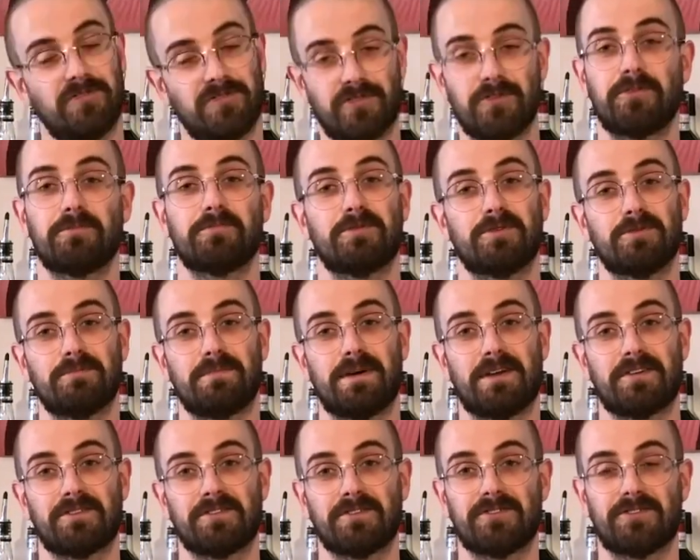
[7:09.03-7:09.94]
Don't put
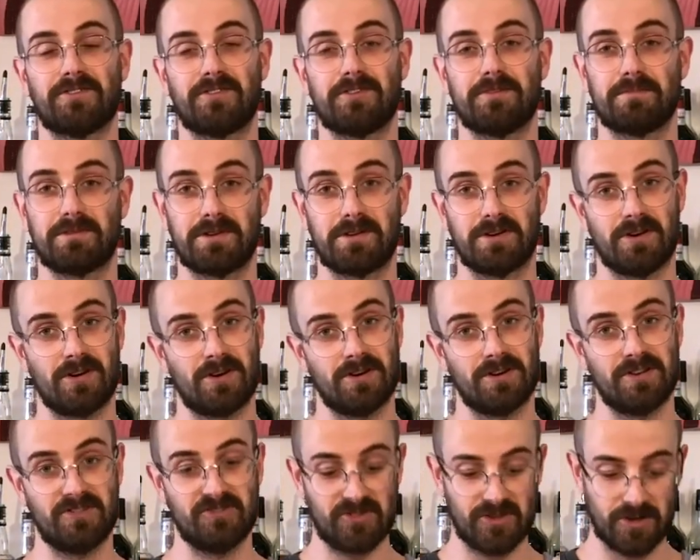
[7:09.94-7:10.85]
basil syrup in a
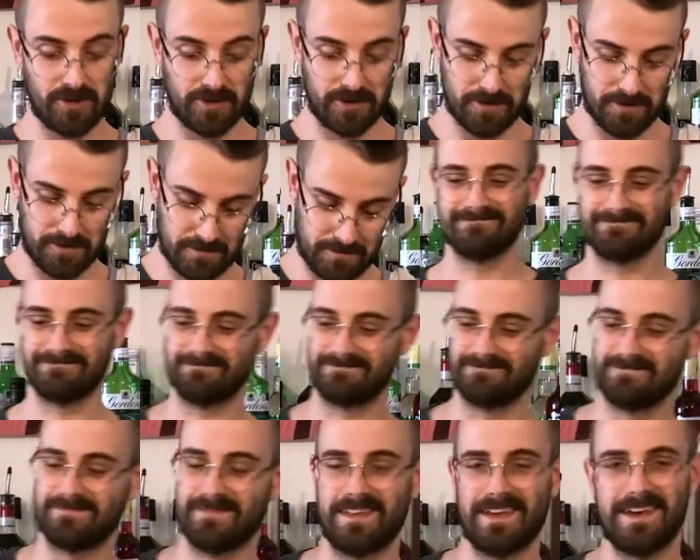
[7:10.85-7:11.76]
honey jar.
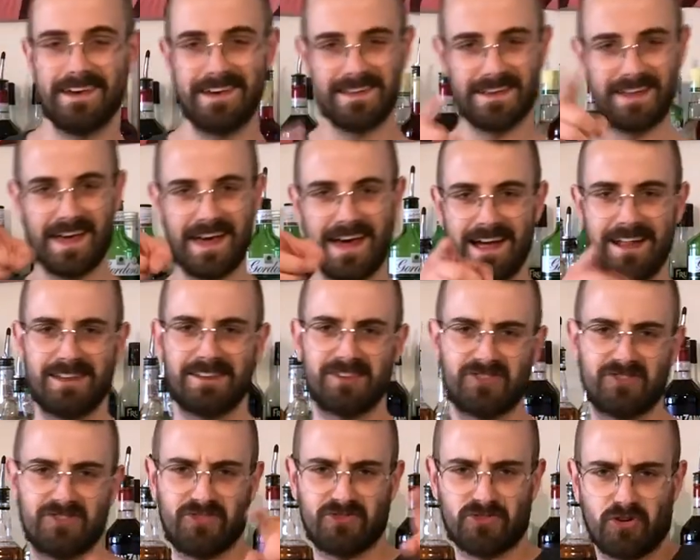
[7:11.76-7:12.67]
At
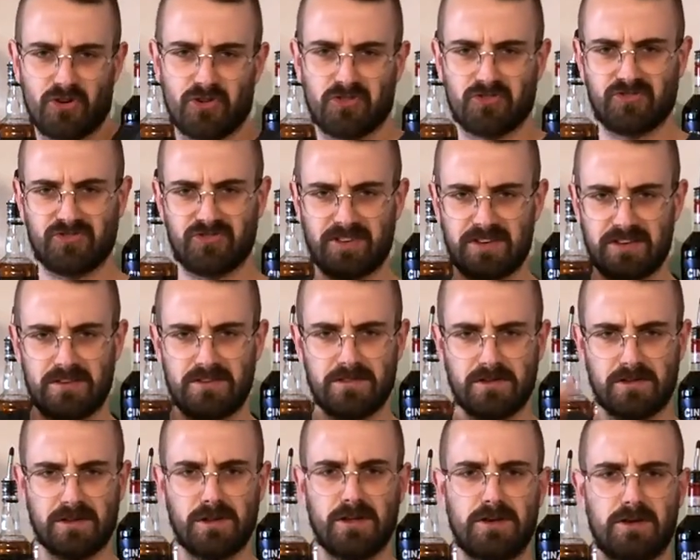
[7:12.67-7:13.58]
Alex's
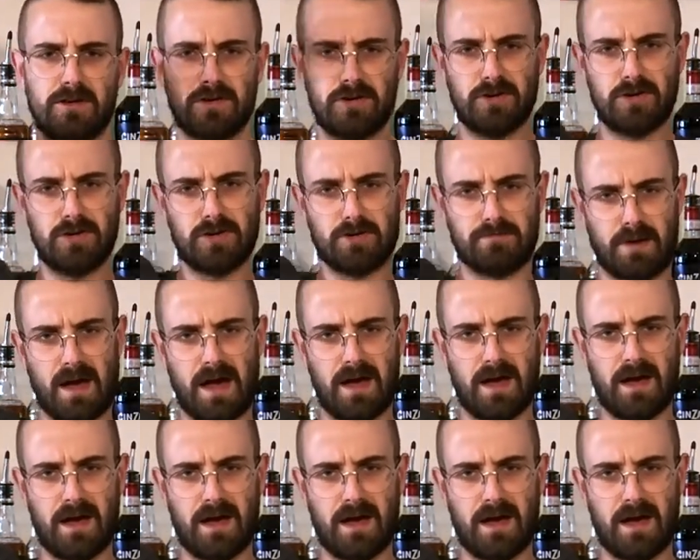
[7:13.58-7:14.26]
Cocktail Club.